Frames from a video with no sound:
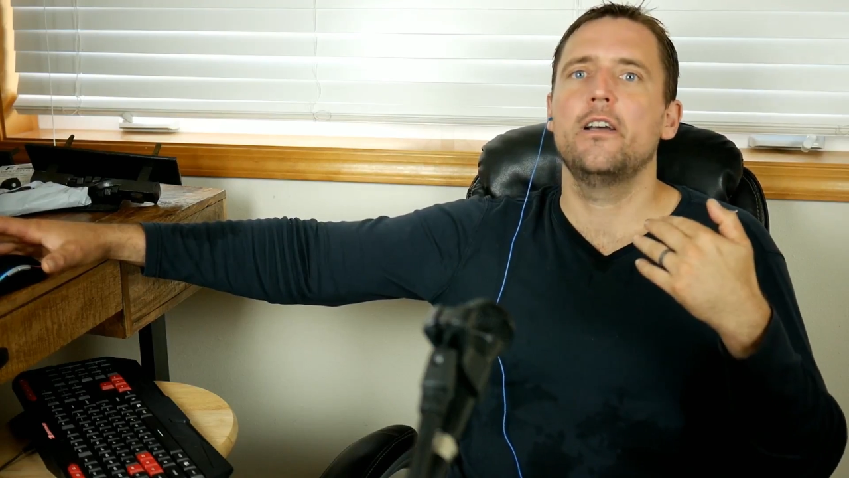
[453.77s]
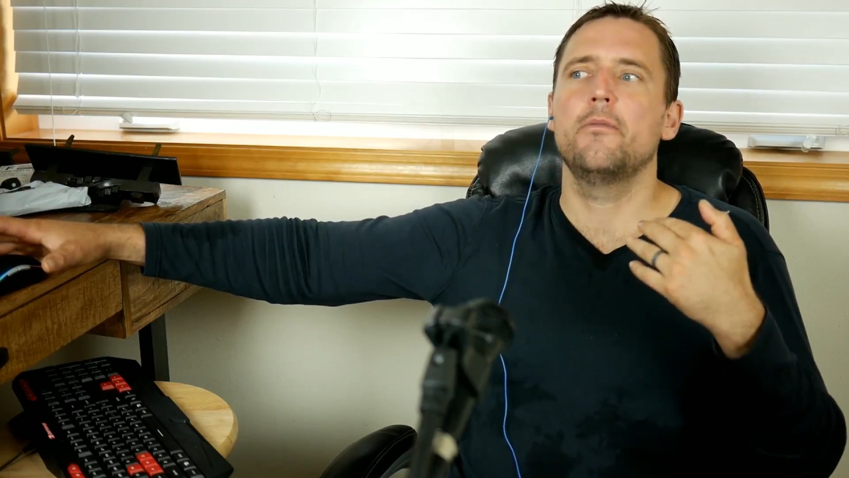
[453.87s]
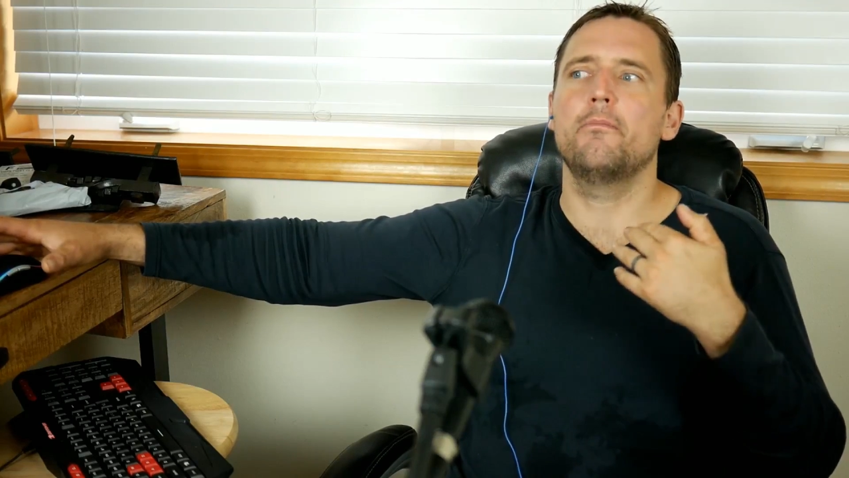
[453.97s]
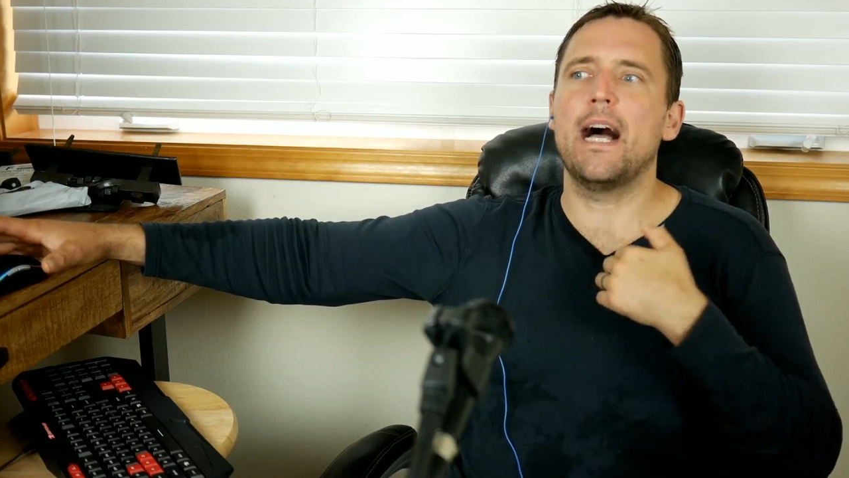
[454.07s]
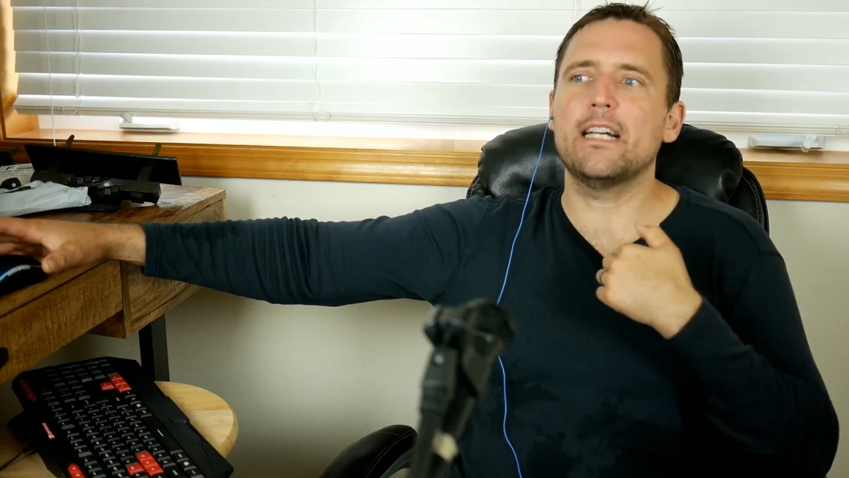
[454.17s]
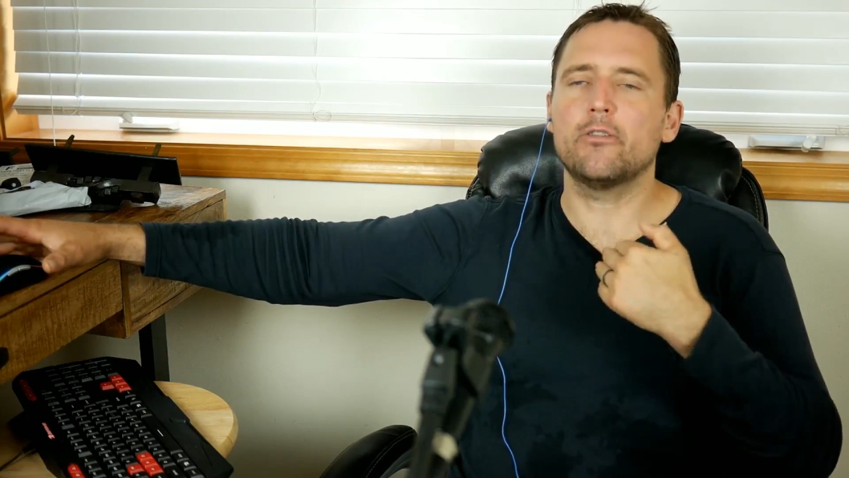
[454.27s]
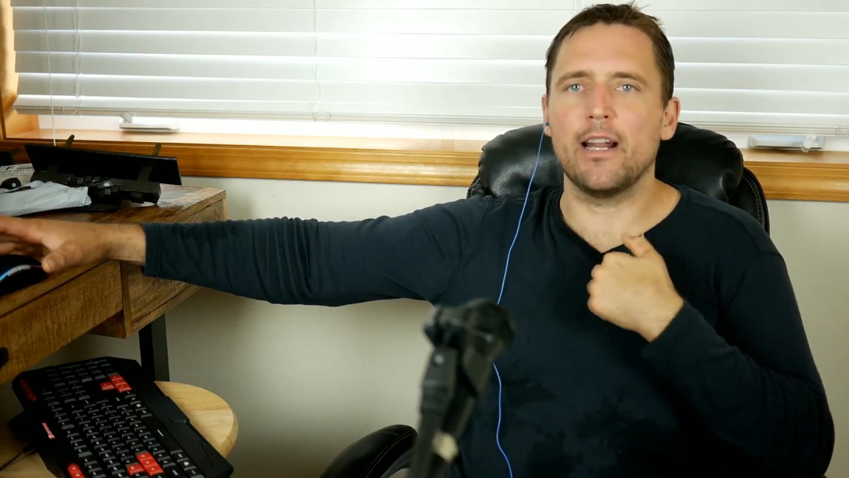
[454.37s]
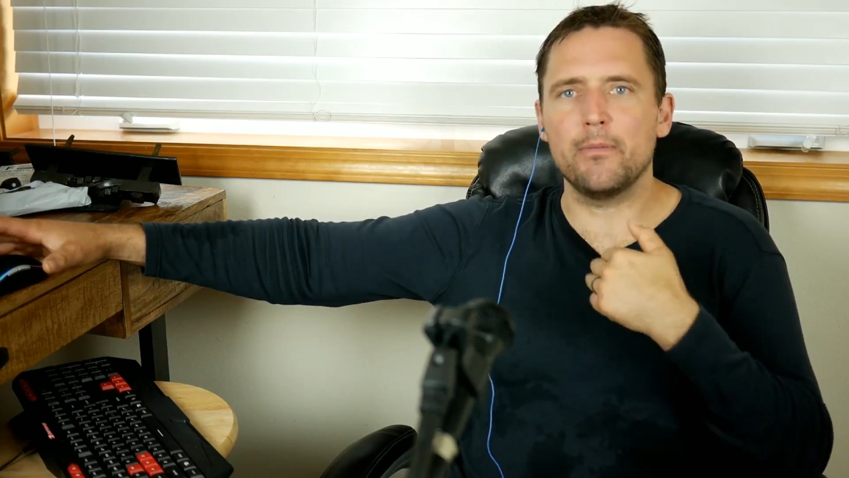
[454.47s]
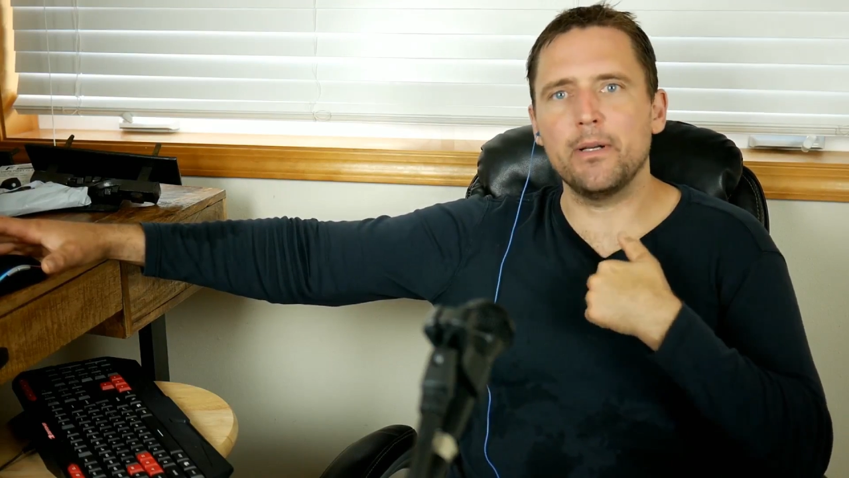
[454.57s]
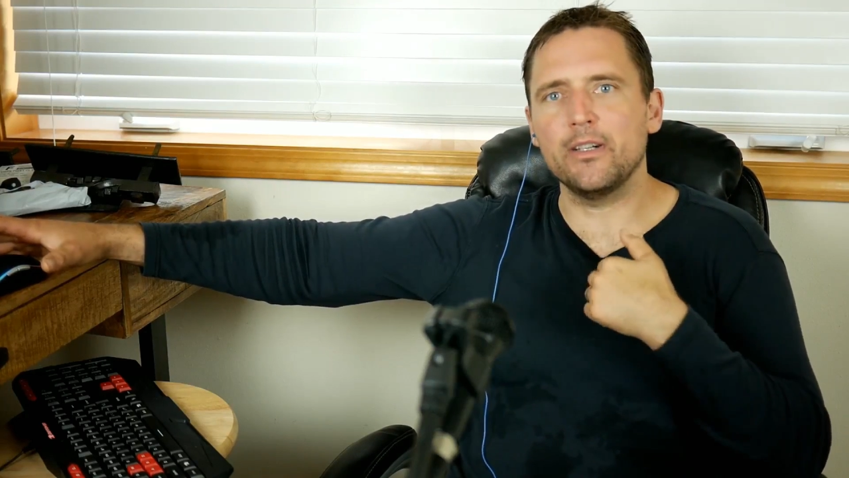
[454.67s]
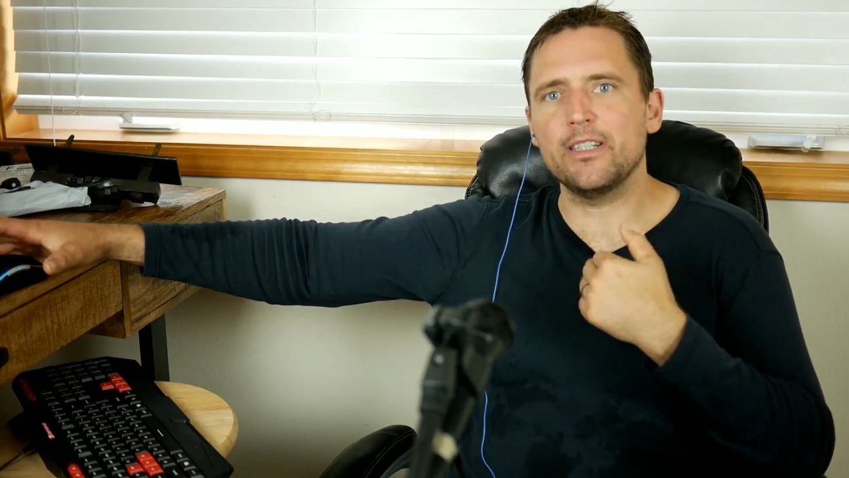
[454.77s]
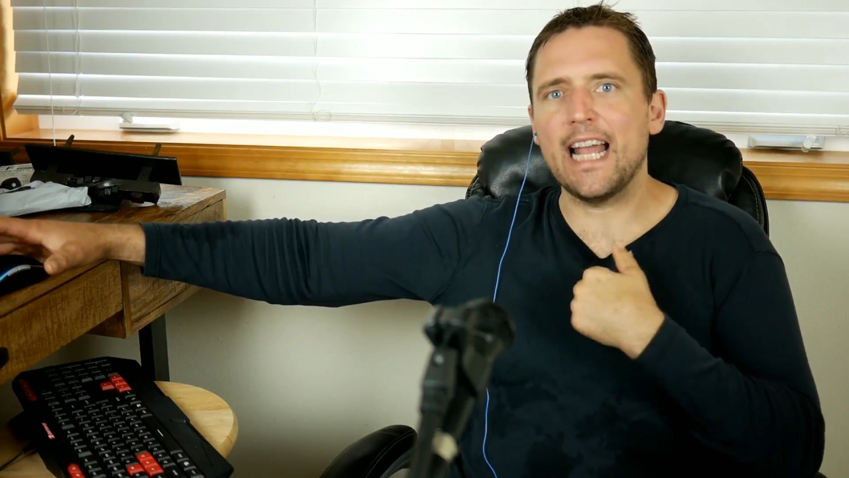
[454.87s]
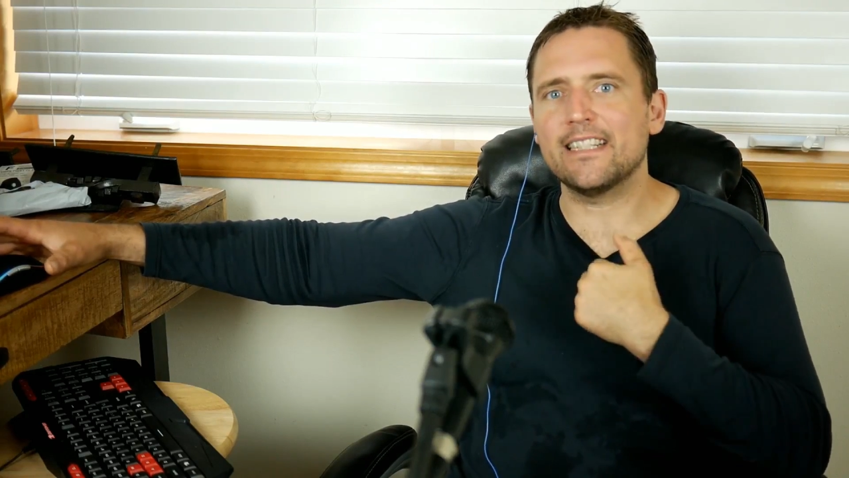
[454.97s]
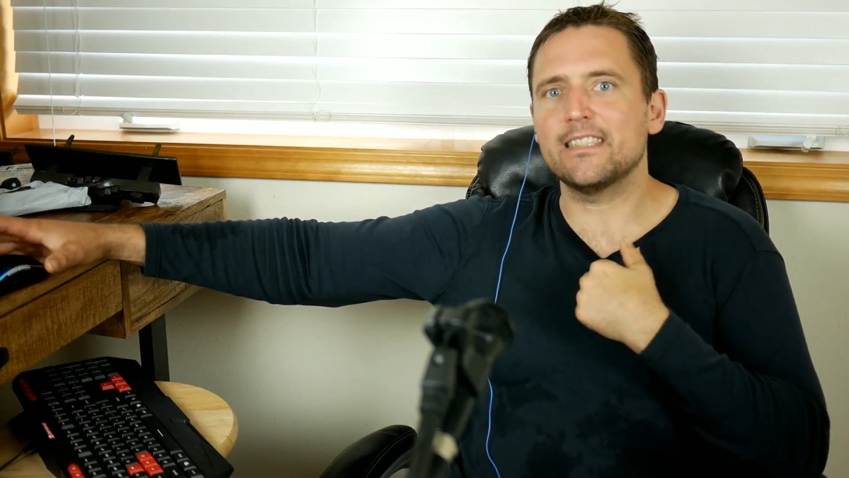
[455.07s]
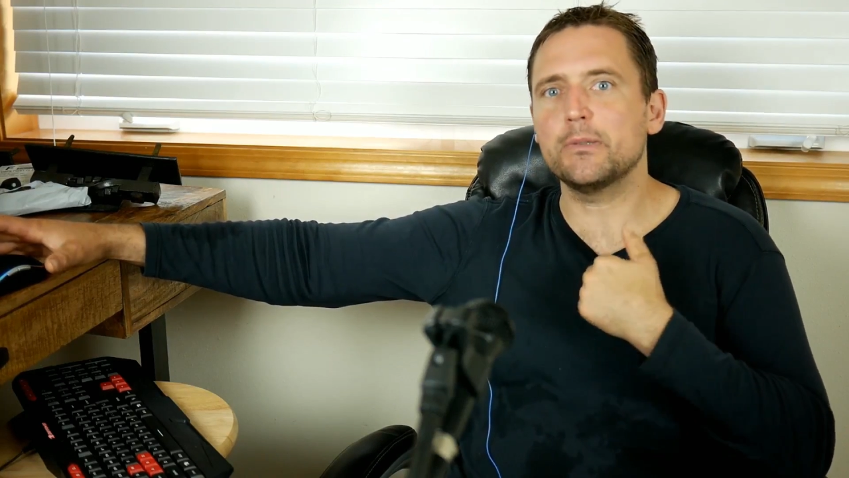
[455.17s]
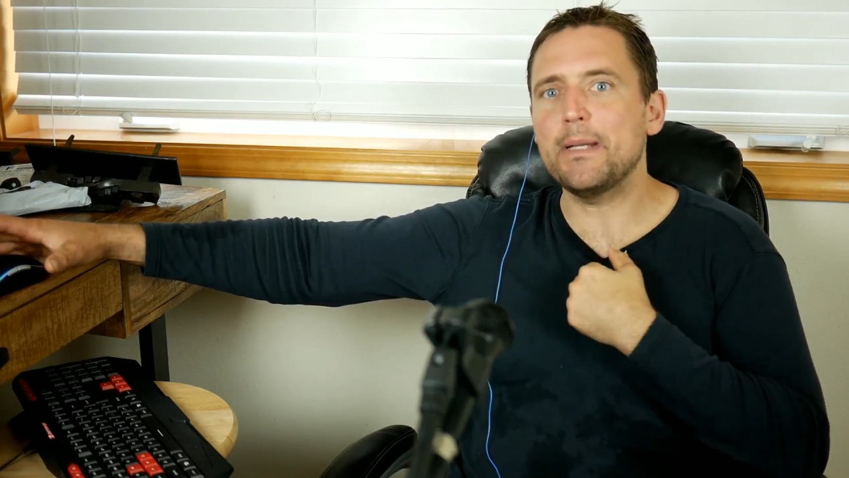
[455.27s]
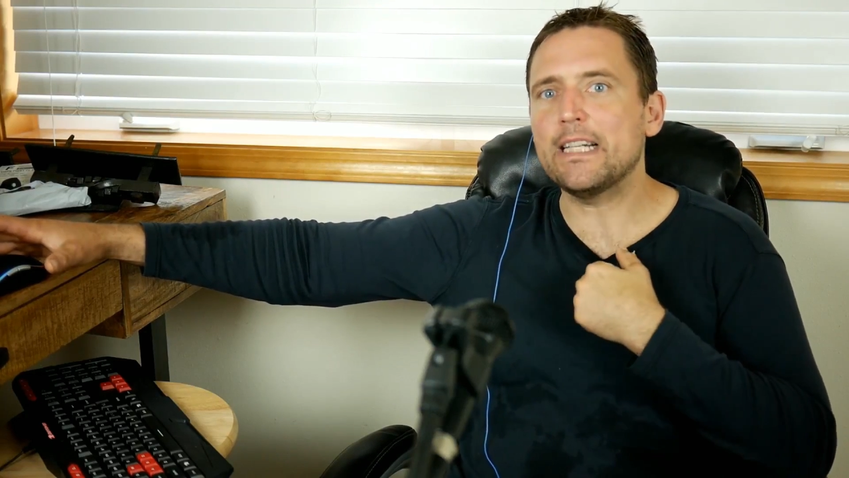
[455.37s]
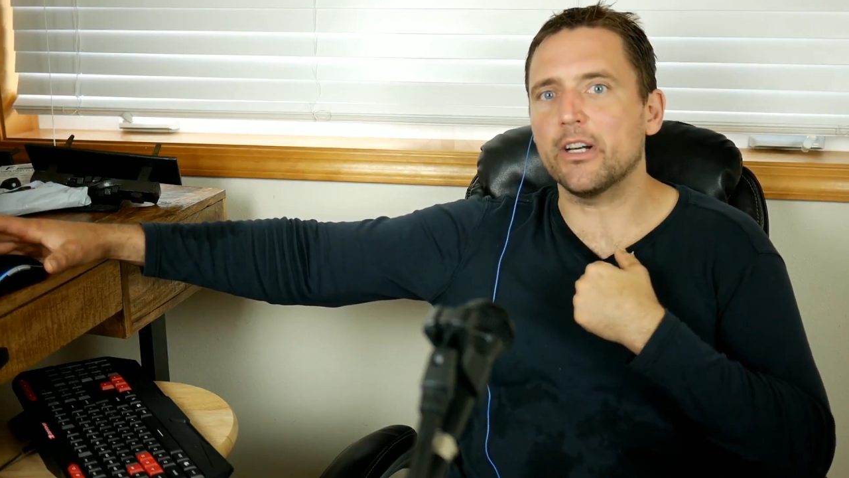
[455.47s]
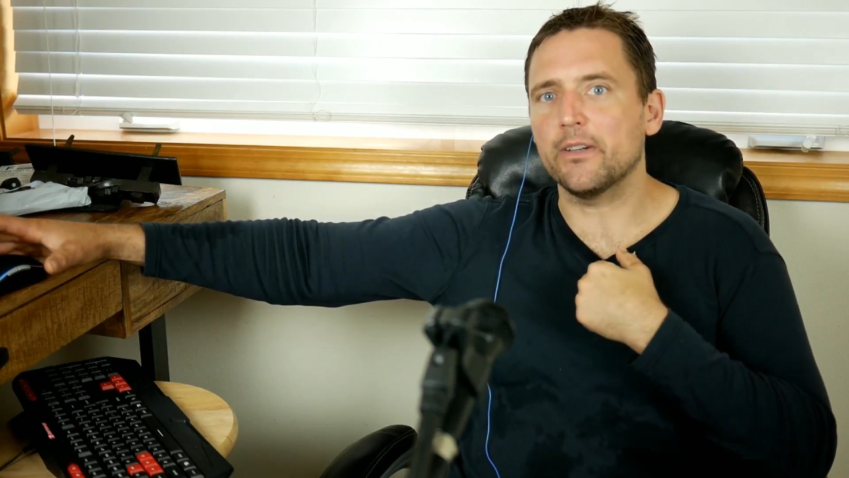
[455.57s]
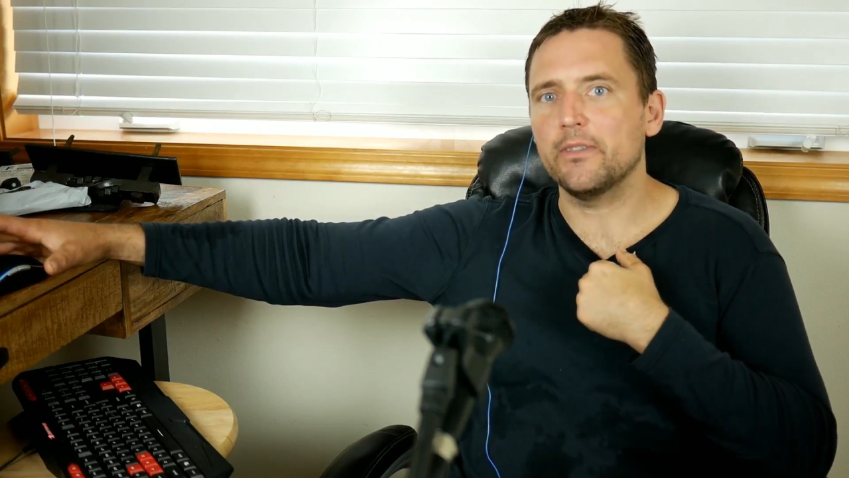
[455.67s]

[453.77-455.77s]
my credibility as a speaker.